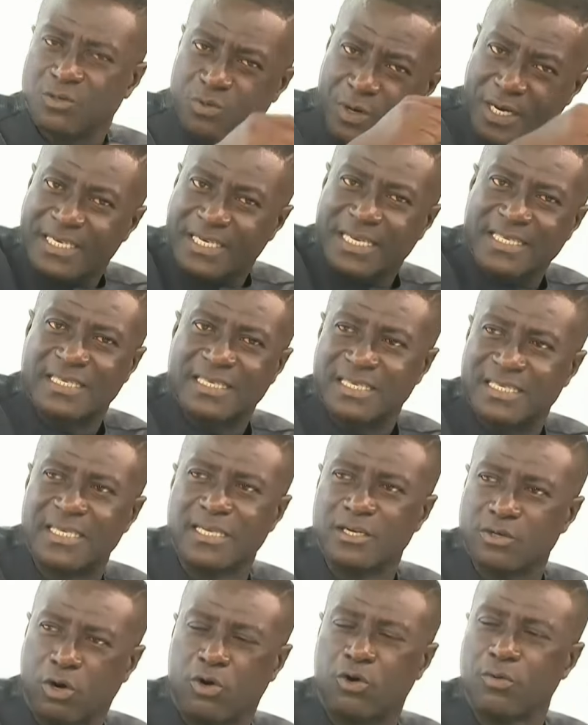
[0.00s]

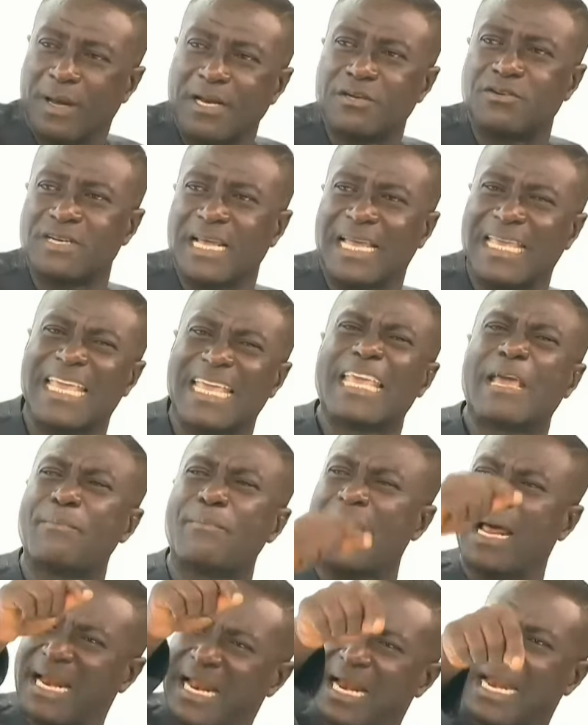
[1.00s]
2016 documentary,
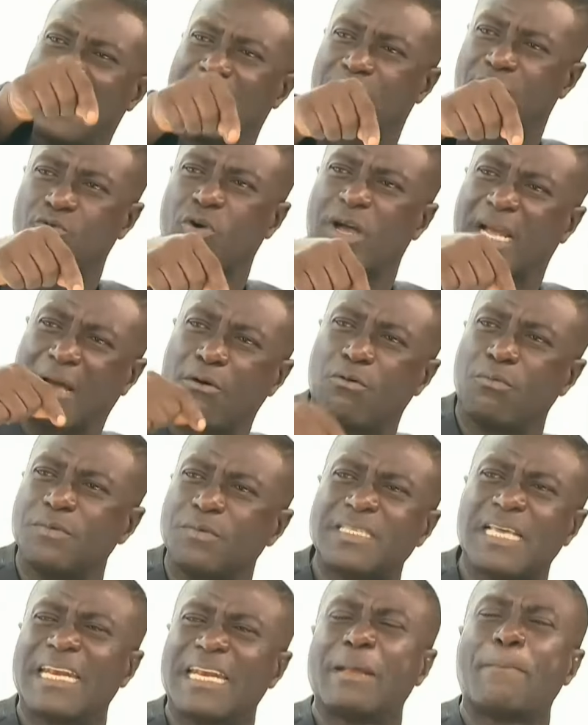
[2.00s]
Yema Nanado,
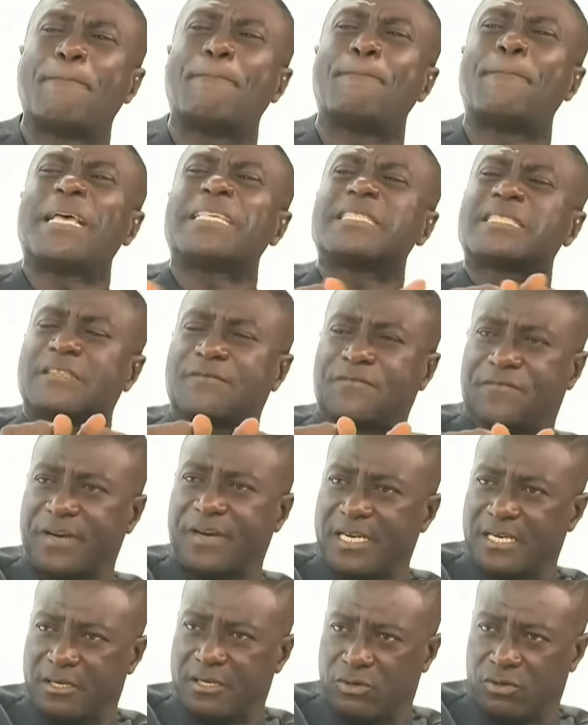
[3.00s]
Kawumisa, and the best
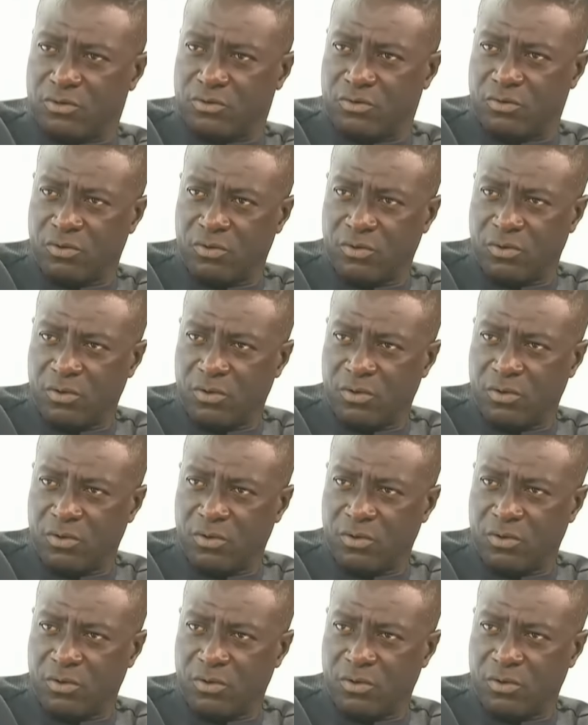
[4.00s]
friend, no.